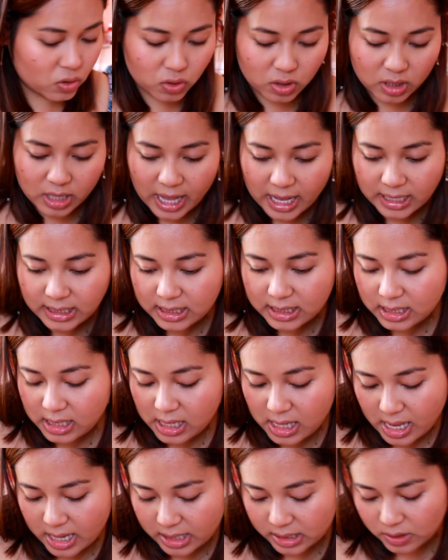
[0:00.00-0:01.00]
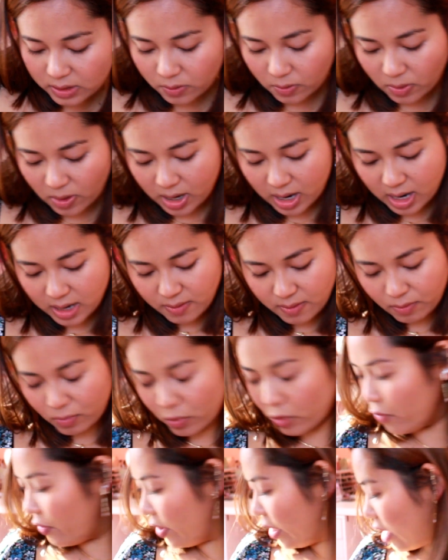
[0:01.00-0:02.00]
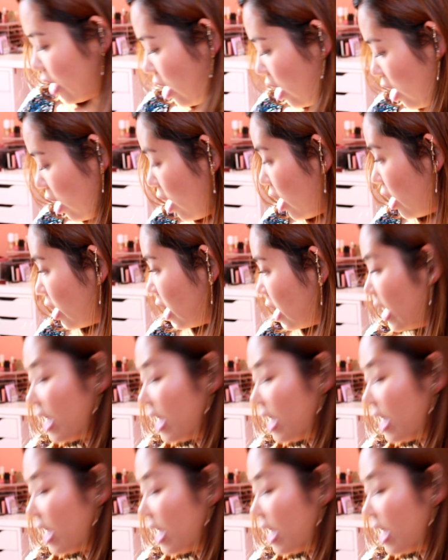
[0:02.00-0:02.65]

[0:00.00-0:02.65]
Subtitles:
That's the next one. Moving on,